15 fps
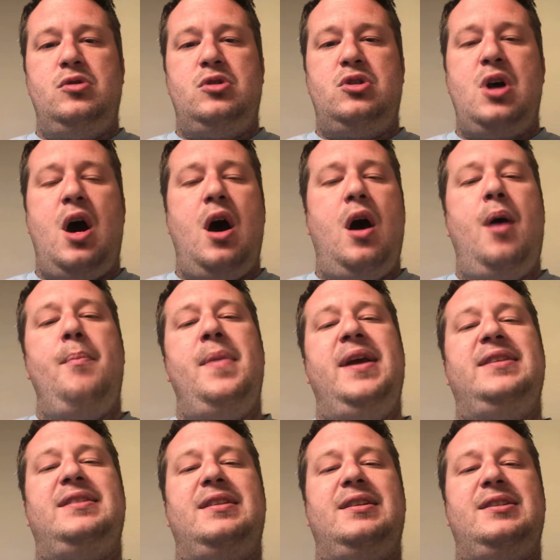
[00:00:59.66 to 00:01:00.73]
Tom
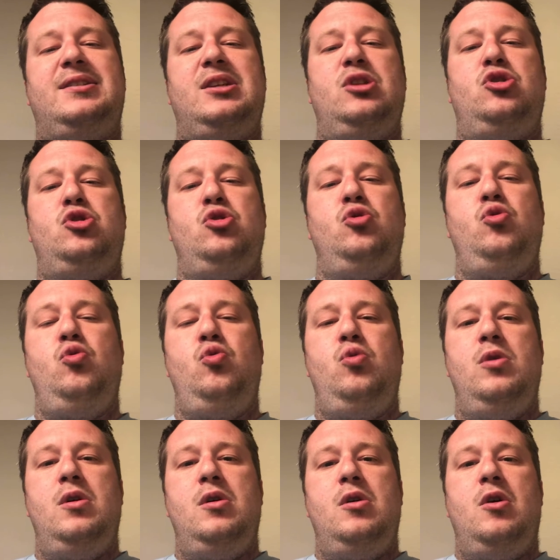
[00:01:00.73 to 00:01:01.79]
is enlisted to
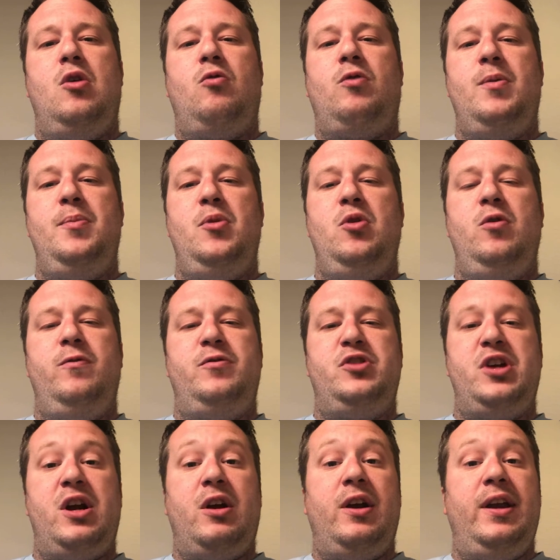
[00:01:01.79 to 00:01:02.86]
remove
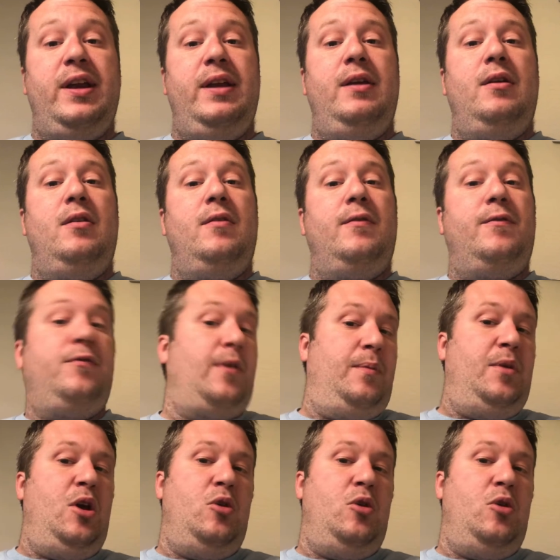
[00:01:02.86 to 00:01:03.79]
Jerry from the